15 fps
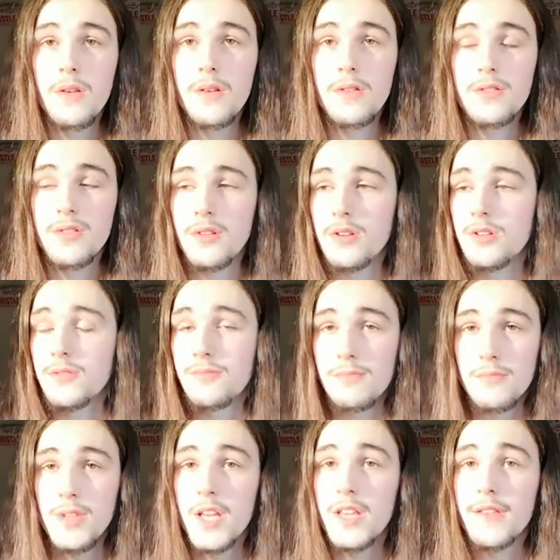So
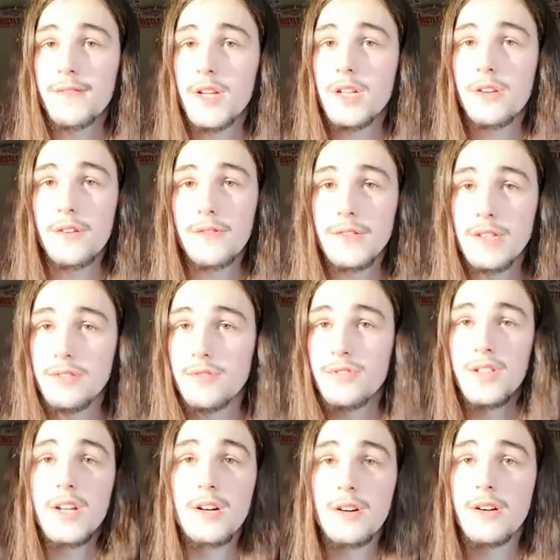like the video if this was
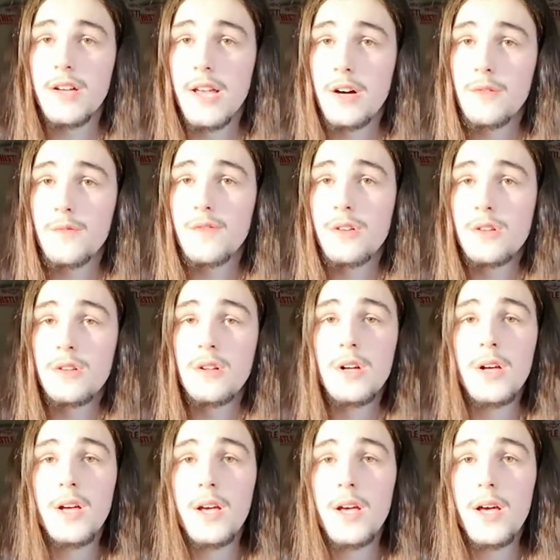helpful,
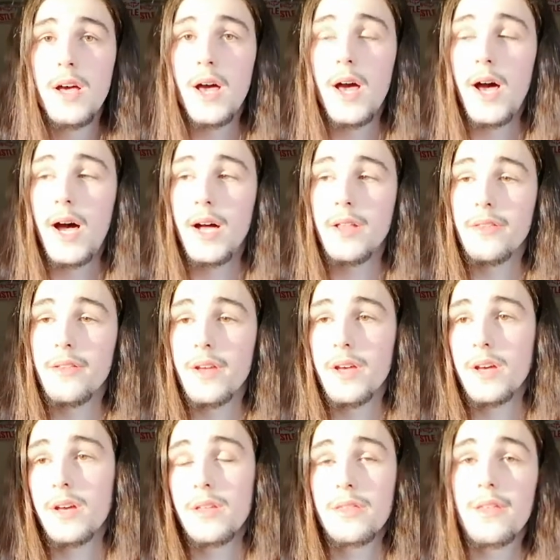and
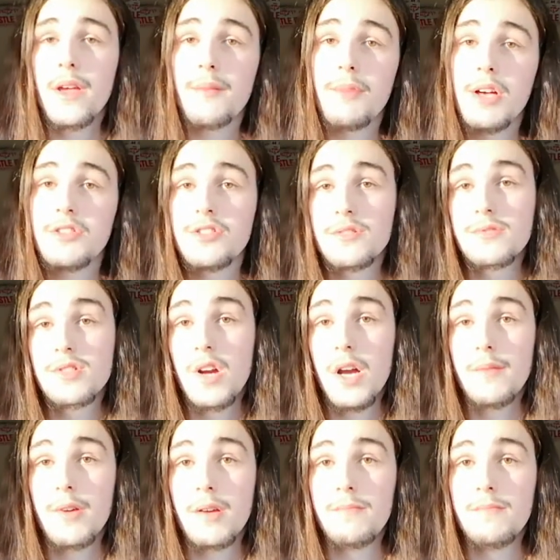think about
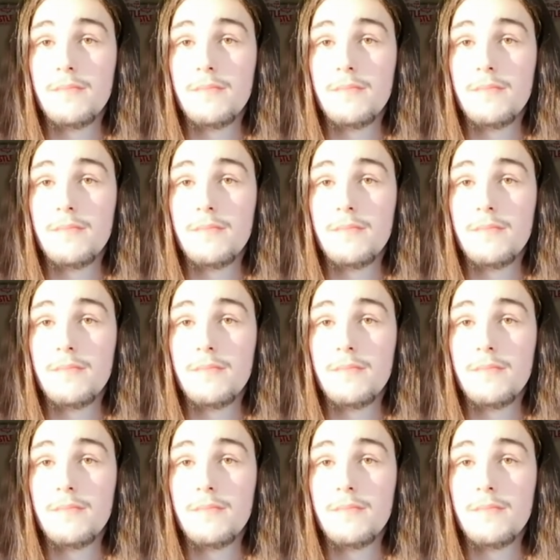subscribing.